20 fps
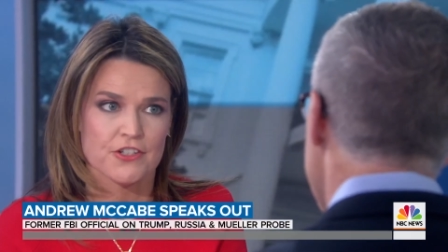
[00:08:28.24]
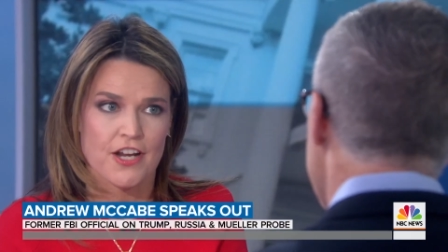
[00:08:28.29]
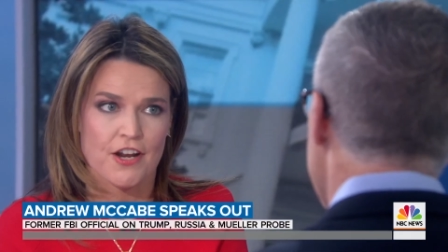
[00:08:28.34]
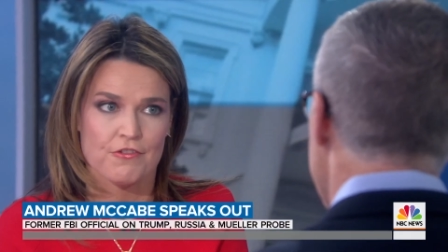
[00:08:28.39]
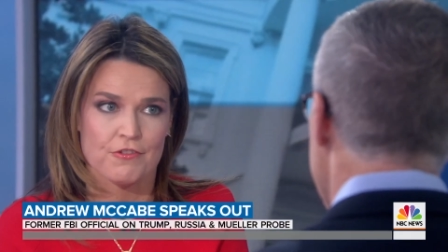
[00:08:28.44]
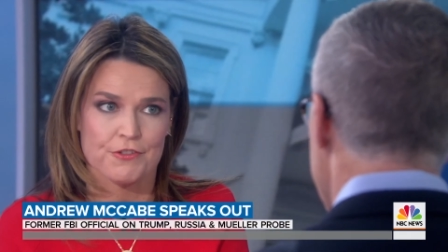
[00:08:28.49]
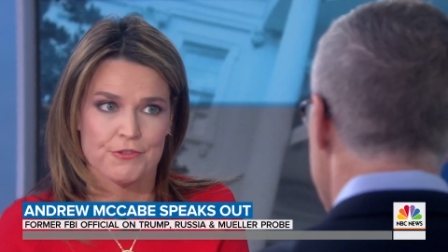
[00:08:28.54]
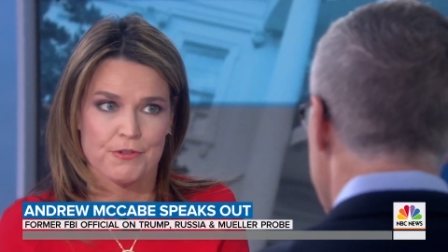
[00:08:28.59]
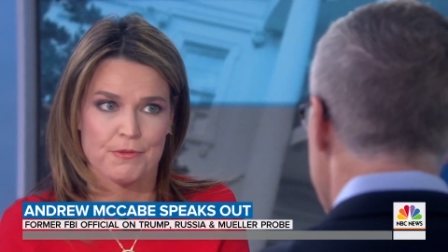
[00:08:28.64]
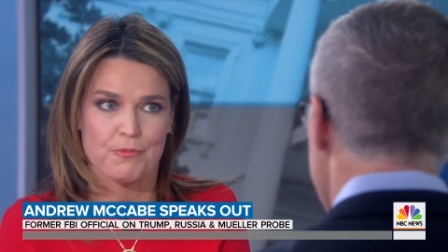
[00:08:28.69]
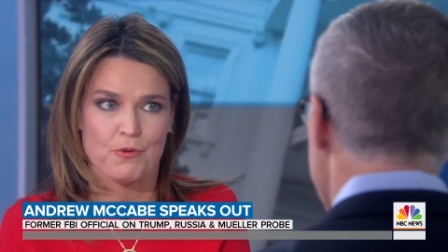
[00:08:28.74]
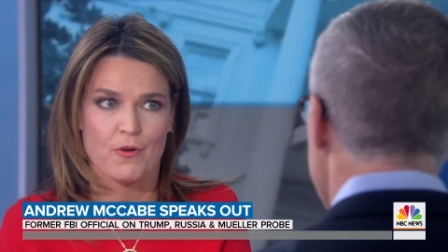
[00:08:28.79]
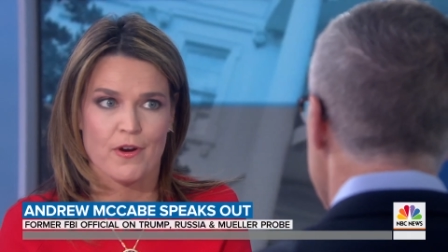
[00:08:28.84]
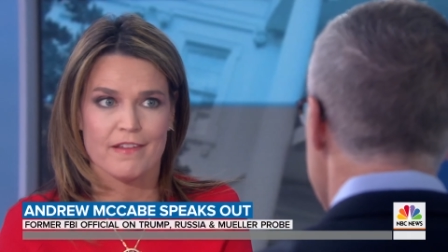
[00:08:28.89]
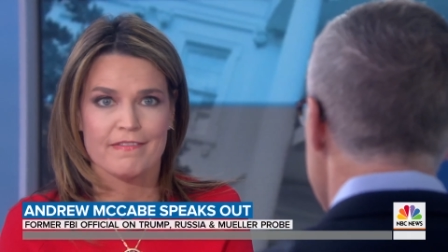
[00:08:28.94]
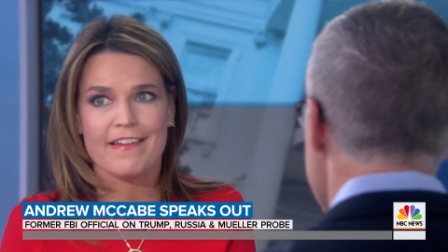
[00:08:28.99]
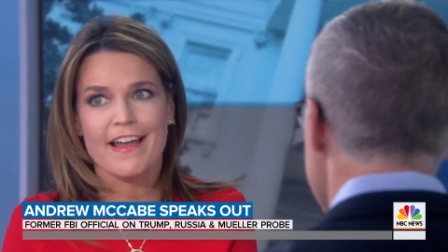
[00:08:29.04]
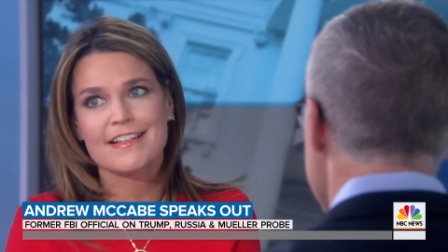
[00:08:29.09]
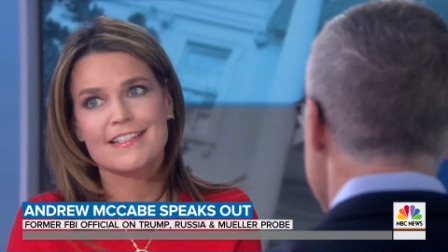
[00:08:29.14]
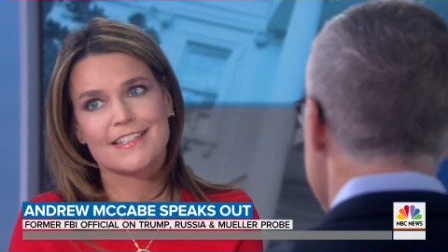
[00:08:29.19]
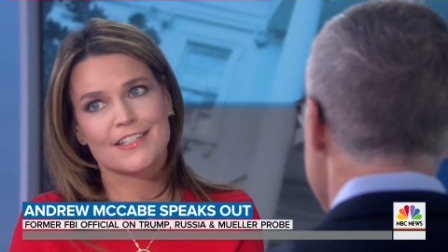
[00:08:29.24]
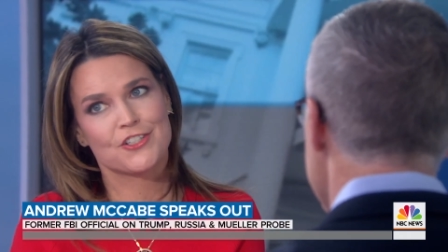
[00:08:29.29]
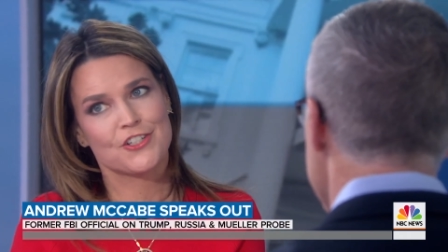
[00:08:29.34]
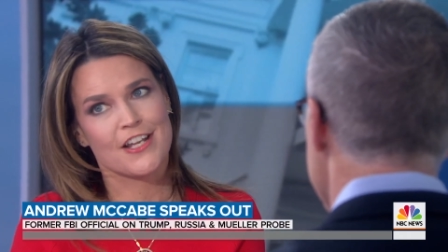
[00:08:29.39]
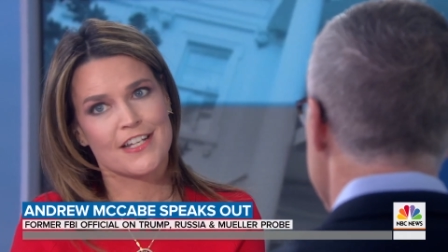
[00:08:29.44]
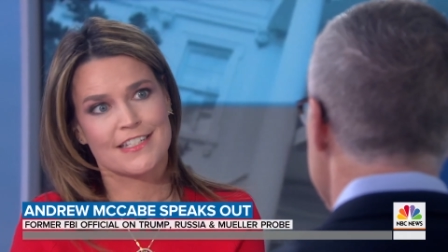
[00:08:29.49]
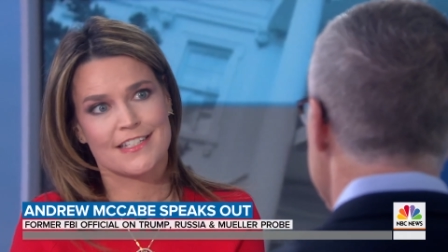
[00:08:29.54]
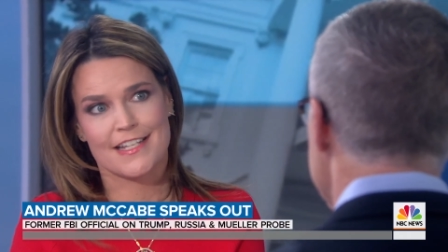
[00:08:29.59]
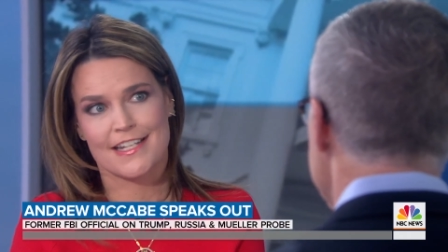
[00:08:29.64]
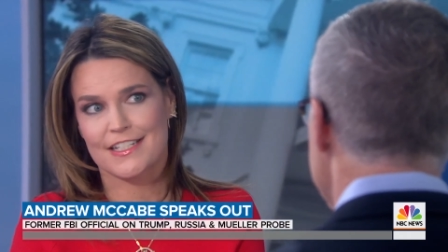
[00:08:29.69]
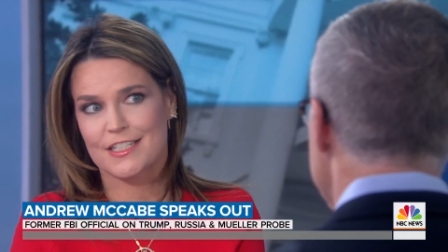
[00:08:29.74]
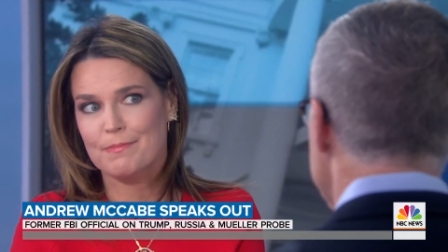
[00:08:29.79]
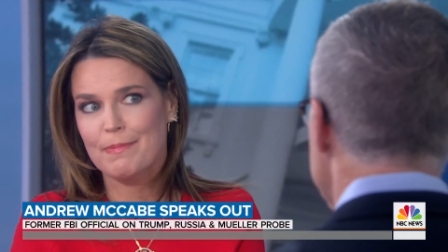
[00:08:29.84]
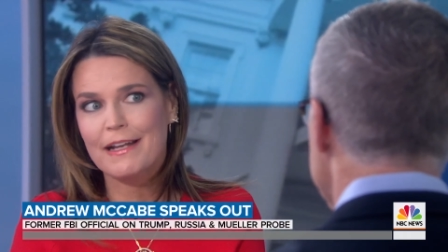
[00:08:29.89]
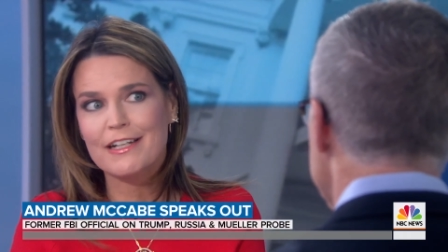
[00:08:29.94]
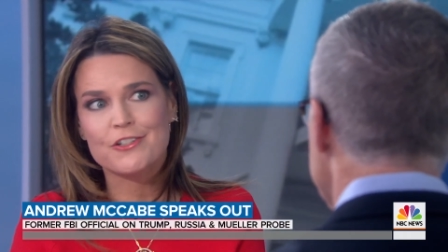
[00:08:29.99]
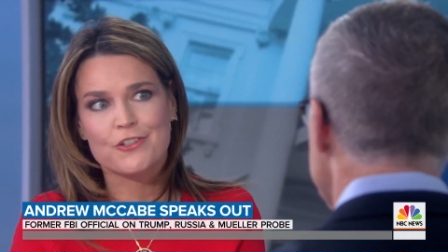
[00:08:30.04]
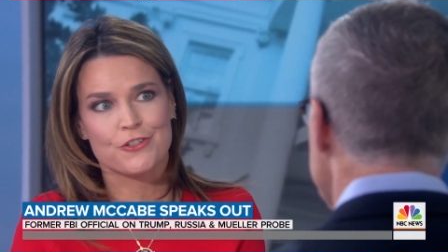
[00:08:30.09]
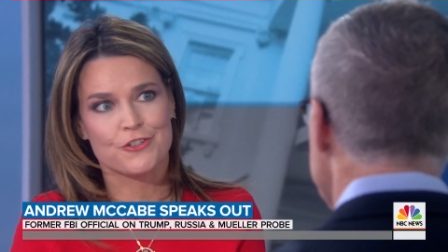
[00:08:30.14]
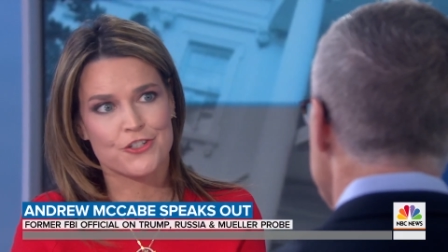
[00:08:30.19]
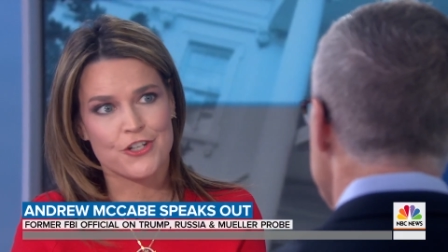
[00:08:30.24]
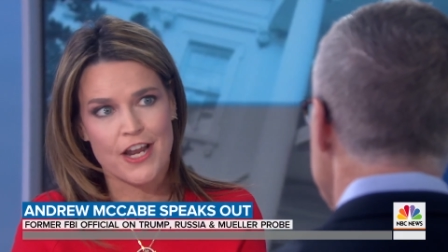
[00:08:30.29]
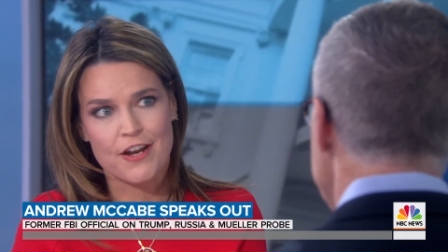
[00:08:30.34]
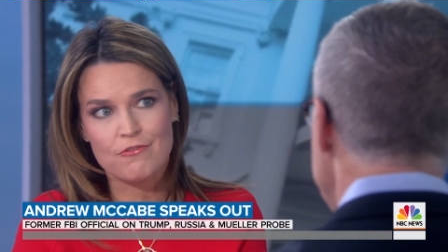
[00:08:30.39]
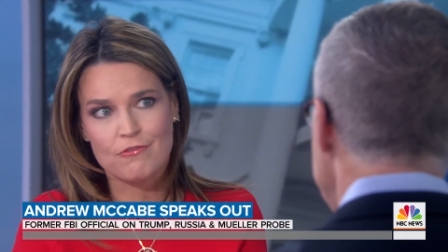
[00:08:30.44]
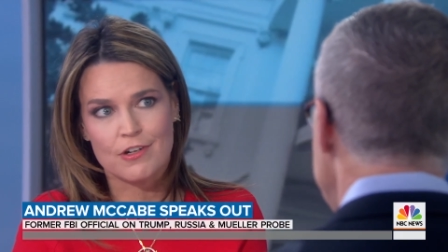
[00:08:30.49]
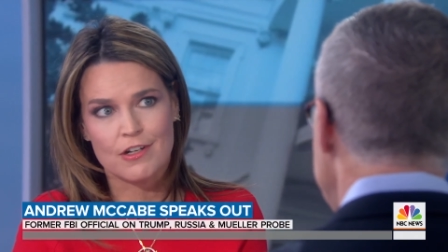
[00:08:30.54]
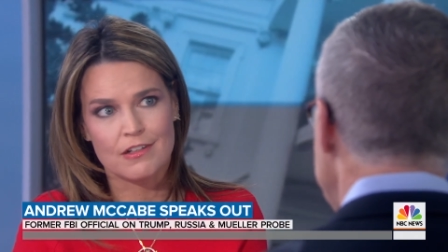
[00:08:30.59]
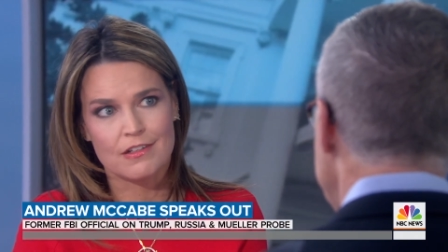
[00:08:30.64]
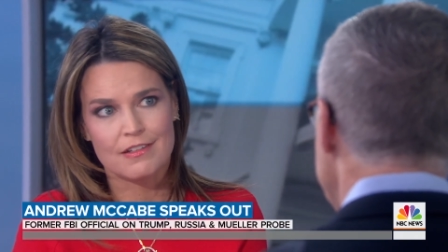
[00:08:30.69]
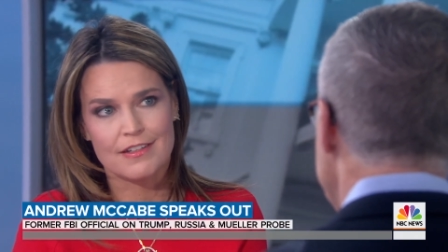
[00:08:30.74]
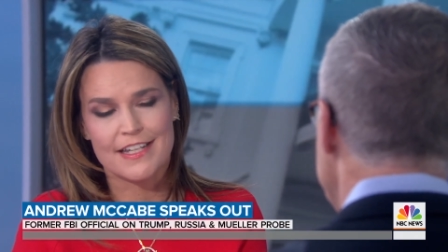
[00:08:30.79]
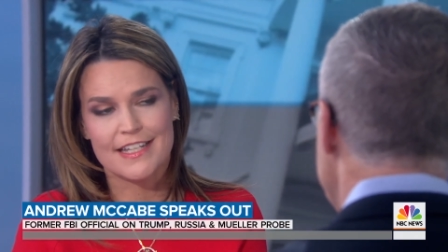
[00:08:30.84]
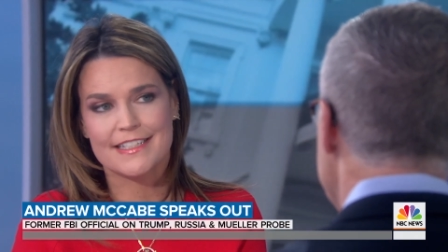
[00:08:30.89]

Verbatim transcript: General's report. That suggests sure. the Inspector General